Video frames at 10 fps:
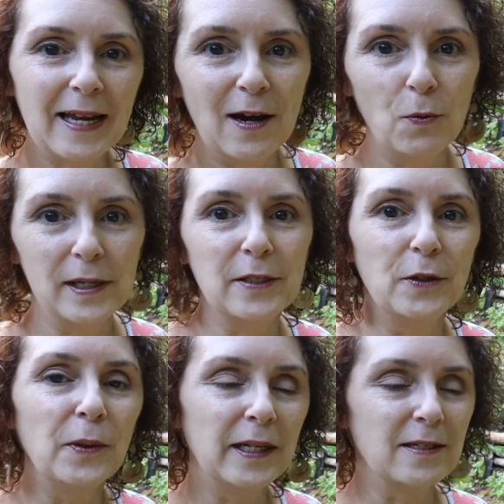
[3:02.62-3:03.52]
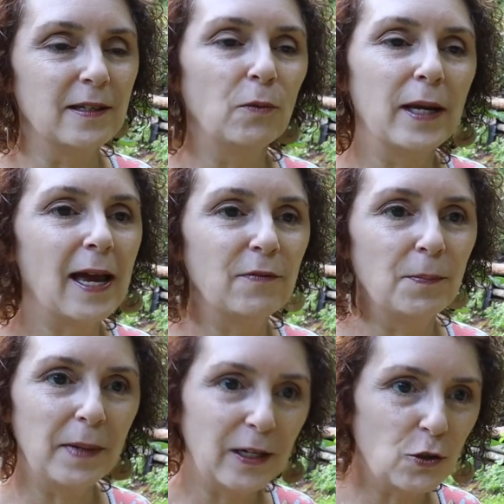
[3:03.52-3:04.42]
how we do it, is that we have a
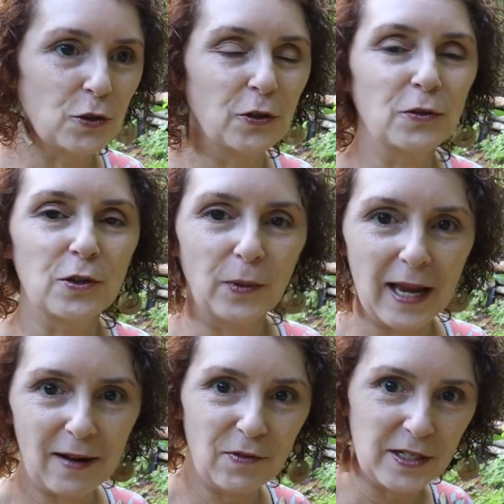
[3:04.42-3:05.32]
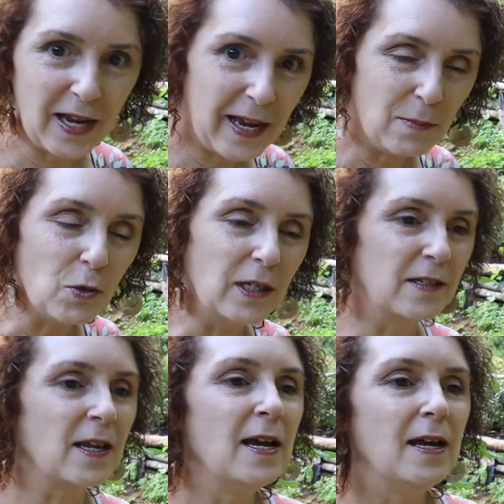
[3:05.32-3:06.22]
mixture. So we have the tame
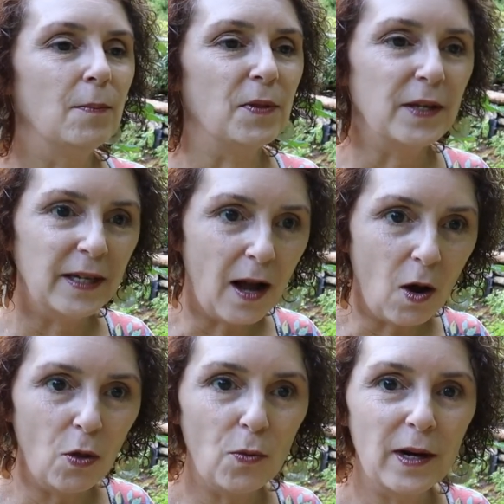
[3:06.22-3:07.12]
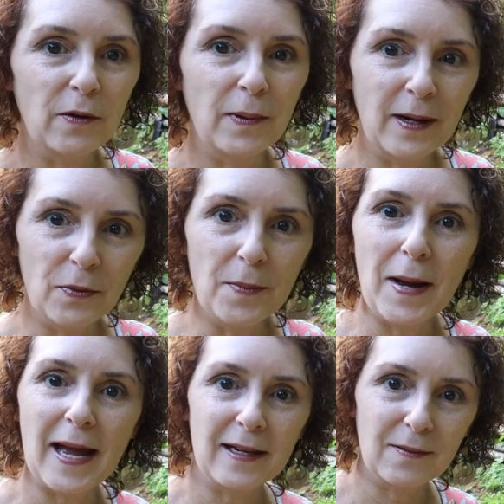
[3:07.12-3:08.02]
ones, but then all the way around the
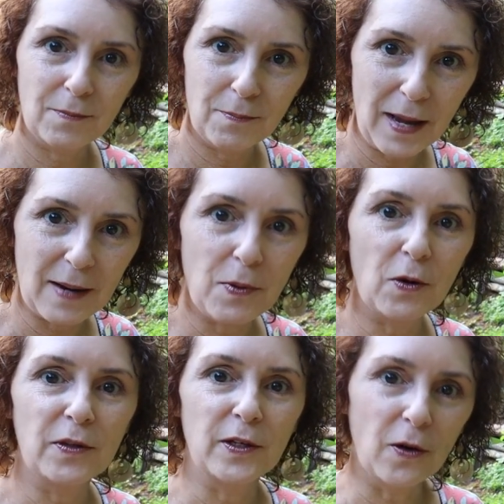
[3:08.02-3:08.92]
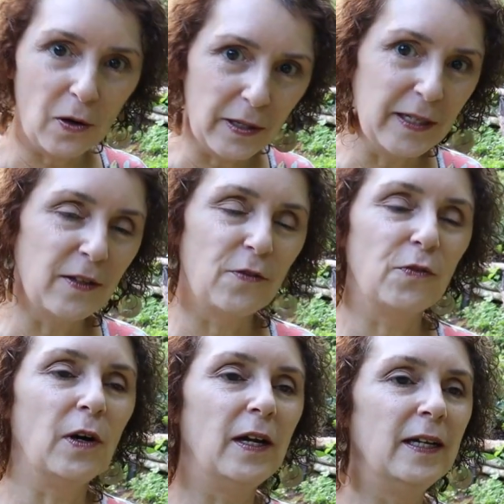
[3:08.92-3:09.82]
back part of the yard into the
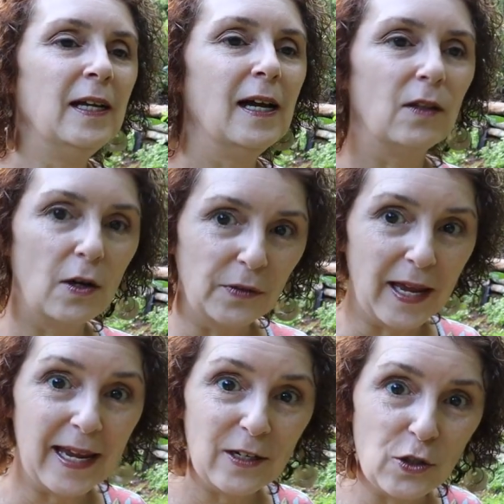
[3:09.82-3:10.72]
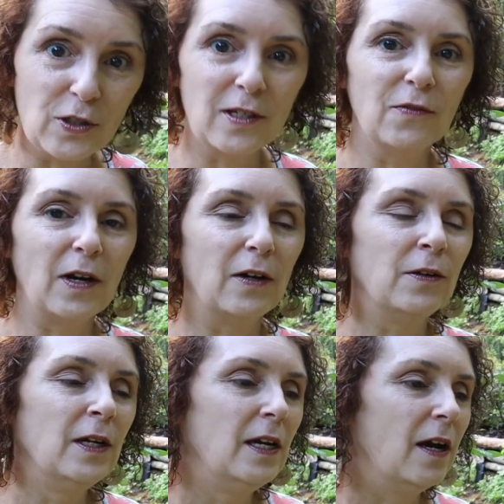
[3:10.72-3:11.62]
front, along the edges of our
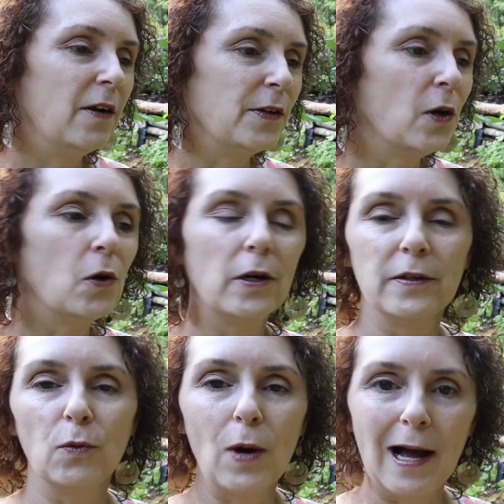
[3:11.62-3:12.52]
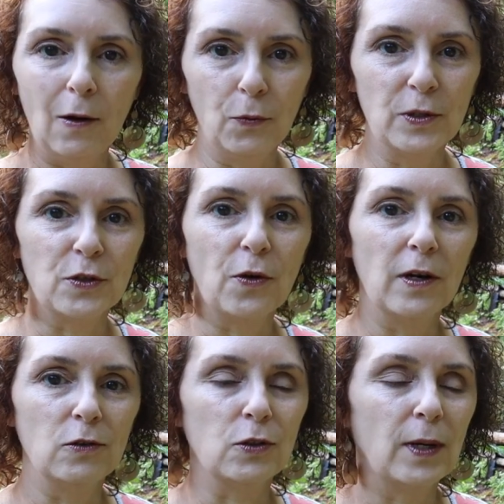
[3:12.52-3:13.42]
yard, the wild ones
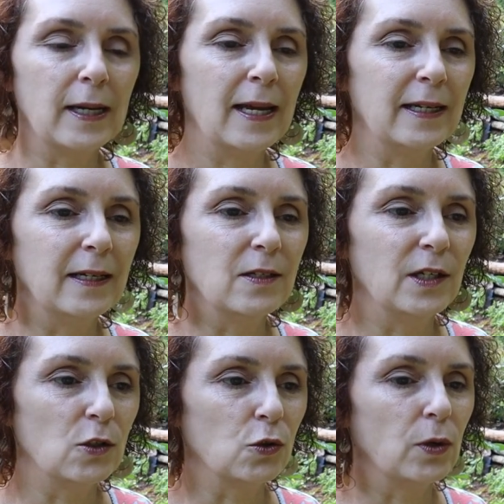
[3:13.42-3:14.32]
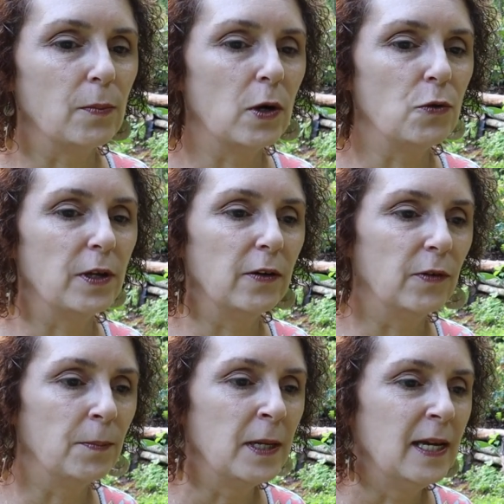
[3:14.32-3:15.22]
grow. So I kind of get to enjoy both of
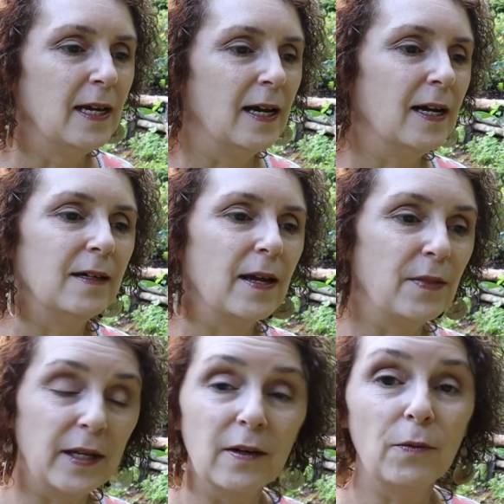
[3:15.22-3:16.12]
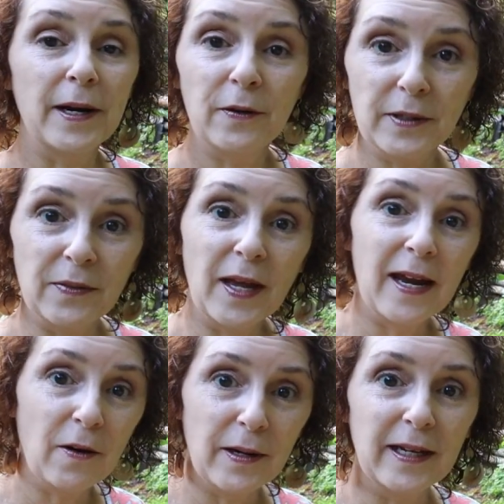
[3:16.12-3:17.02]
them. And then around in the
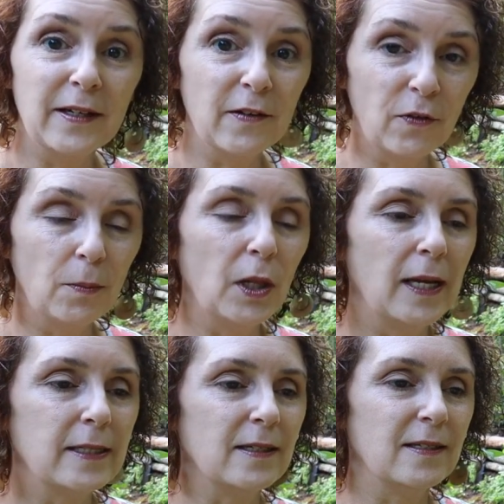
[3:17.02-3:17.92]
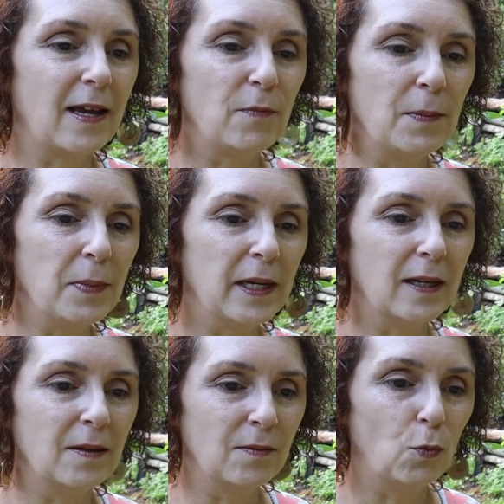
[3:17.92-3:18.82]
area, different places, I've been
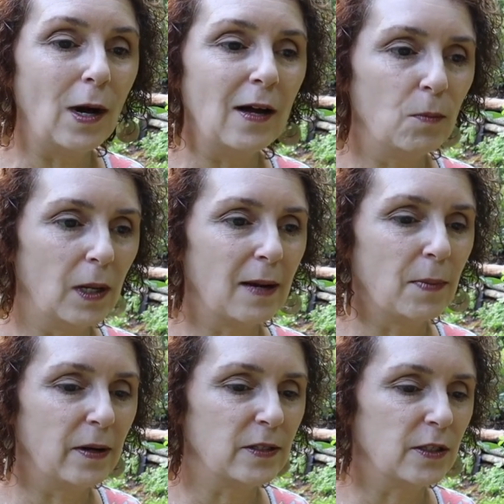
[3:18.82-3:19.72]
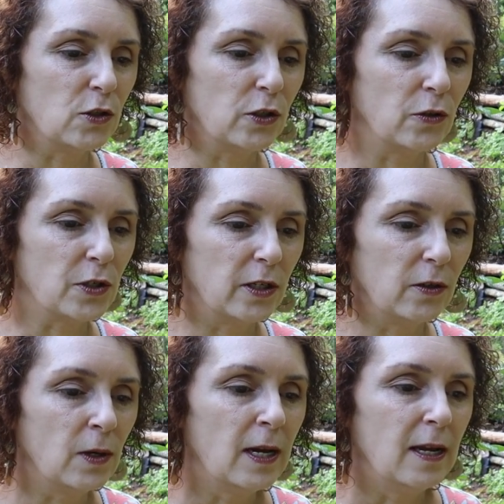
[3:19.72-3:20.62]
picking wild blackberries this year
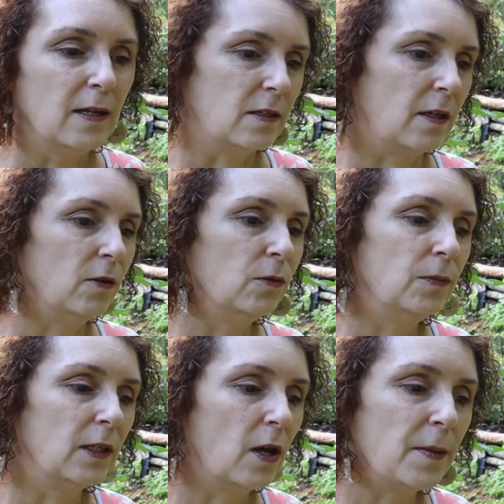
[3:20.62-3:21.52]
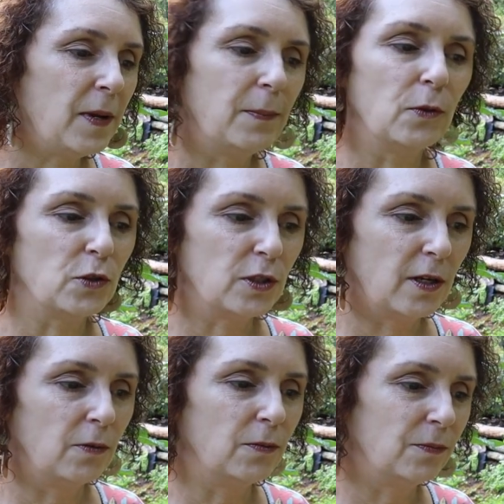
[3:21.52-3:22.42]
too. So a lot of people just
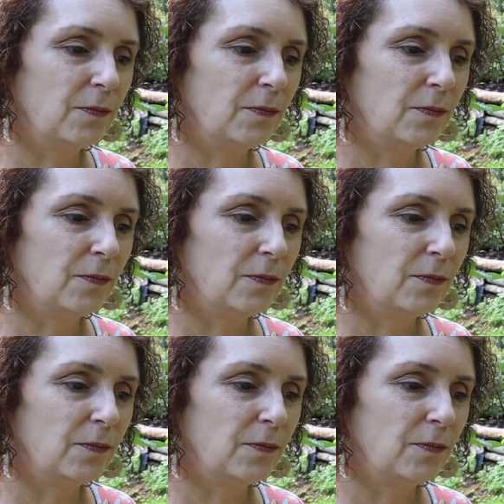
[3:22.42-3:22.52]
don't,